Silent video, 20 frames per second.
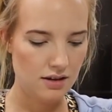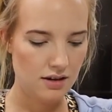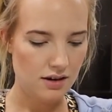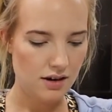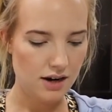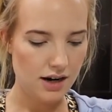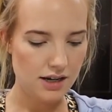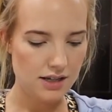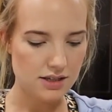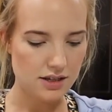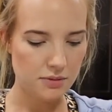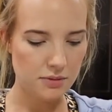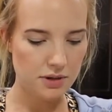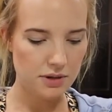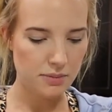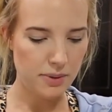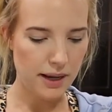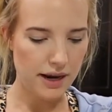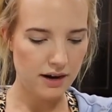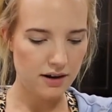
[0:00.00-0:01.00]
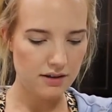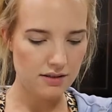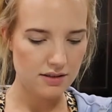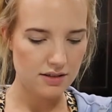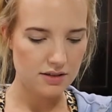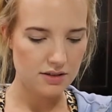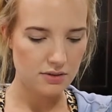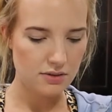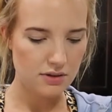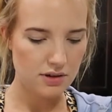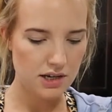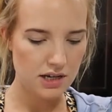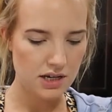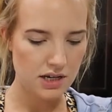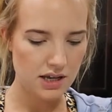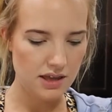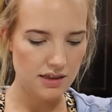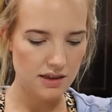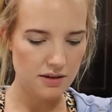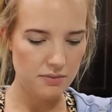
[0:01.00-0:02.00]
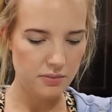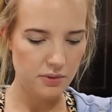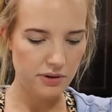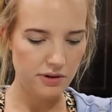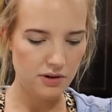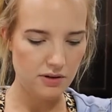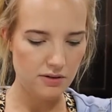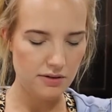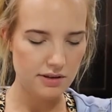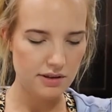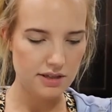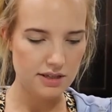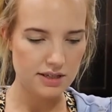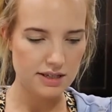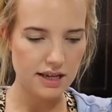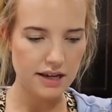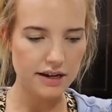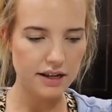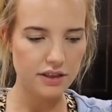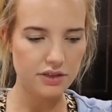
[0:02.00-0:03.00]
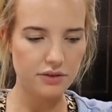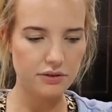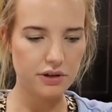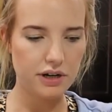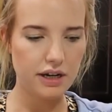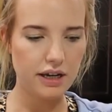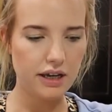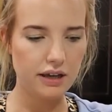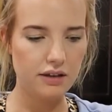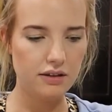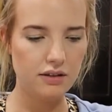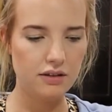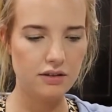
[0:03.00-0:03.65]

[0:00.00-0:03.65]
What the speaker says: All right, so I'm gonna power this on and then put it on setting 3.